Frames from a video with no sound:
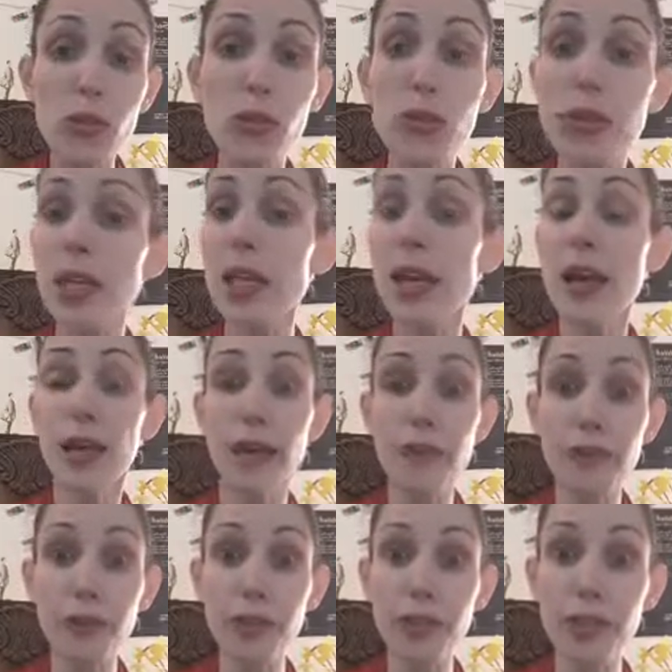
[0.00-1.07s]
Susie,
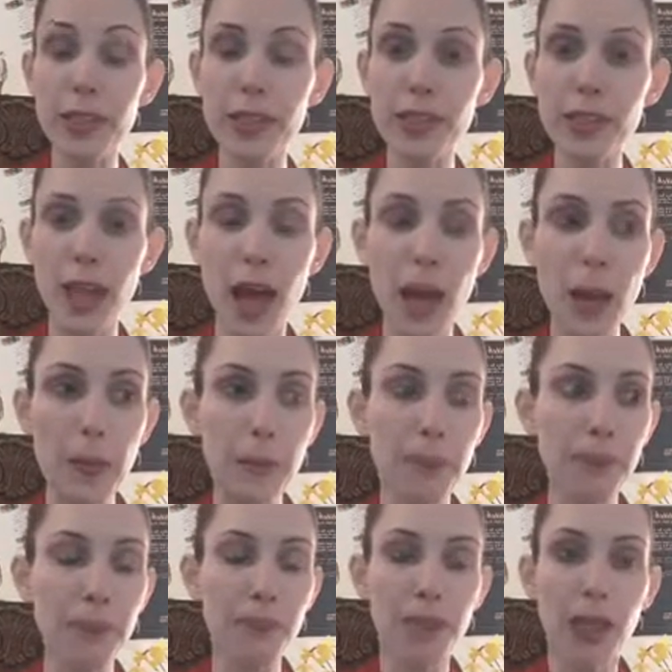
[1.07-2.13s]
if you didn't
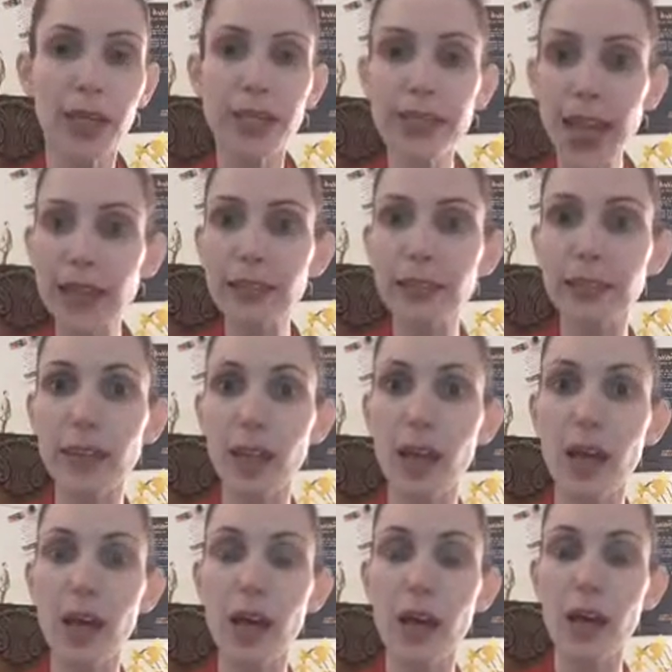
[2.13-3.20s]
yet
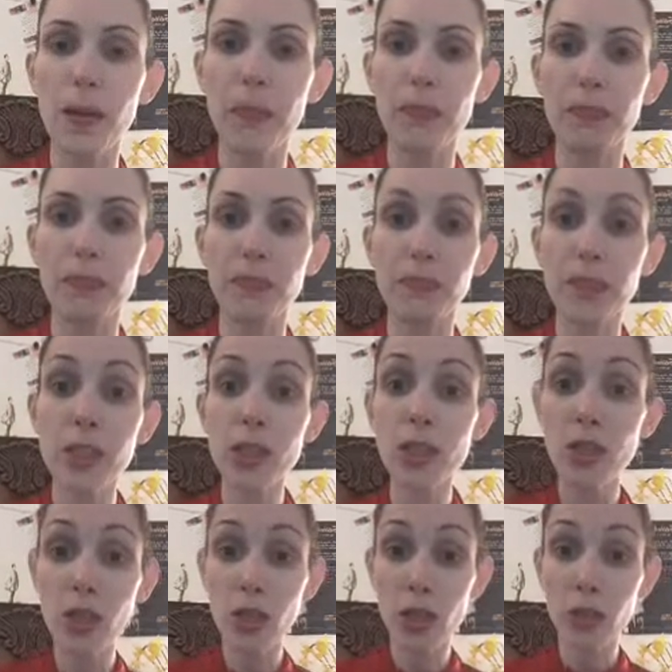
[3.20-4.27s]

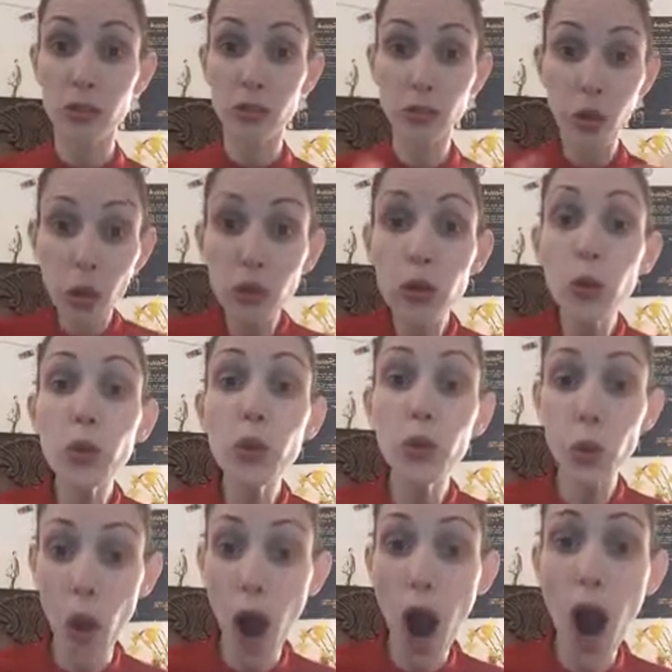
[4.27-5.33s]
told who
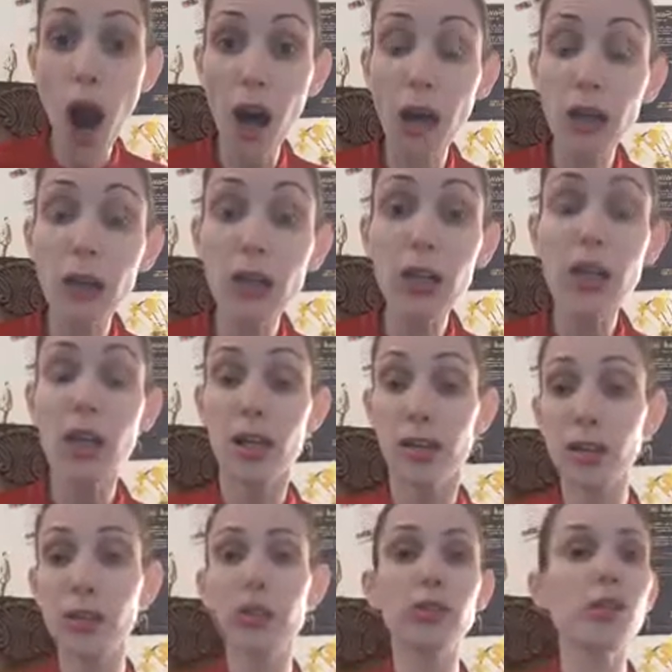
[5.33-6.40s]
you are,
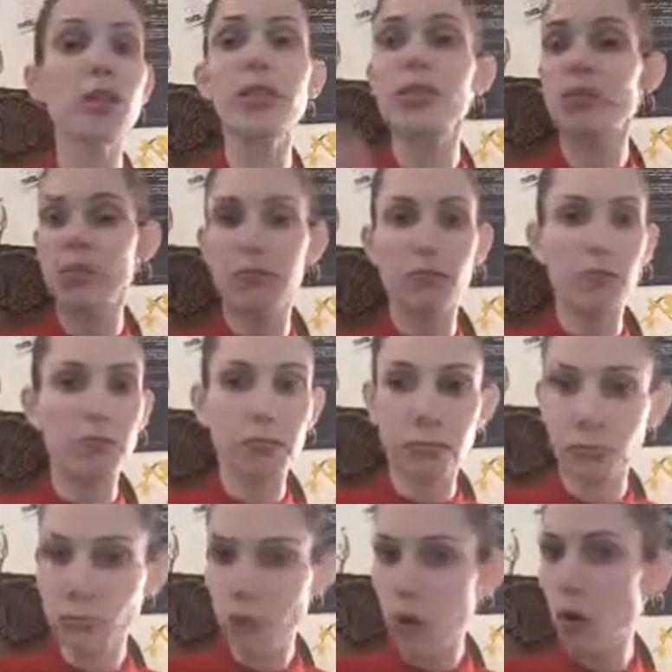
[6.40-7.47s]
you can just
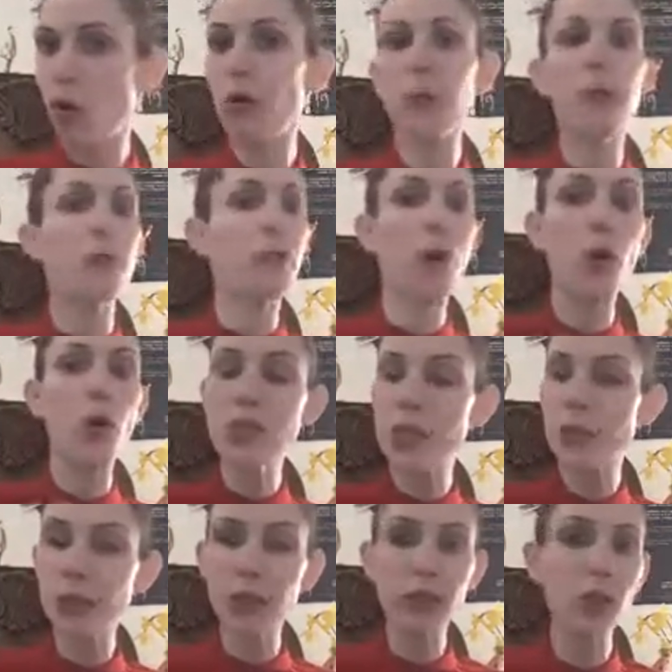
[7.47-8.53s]
or post a
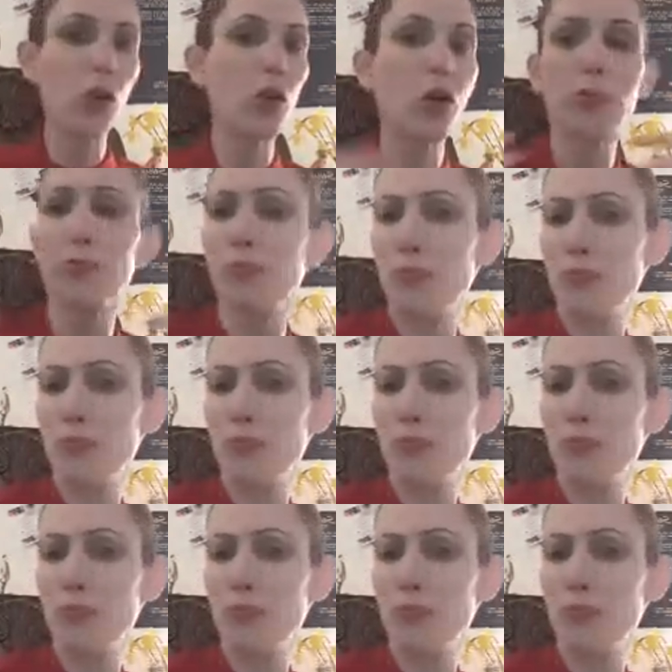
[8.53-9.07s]
video,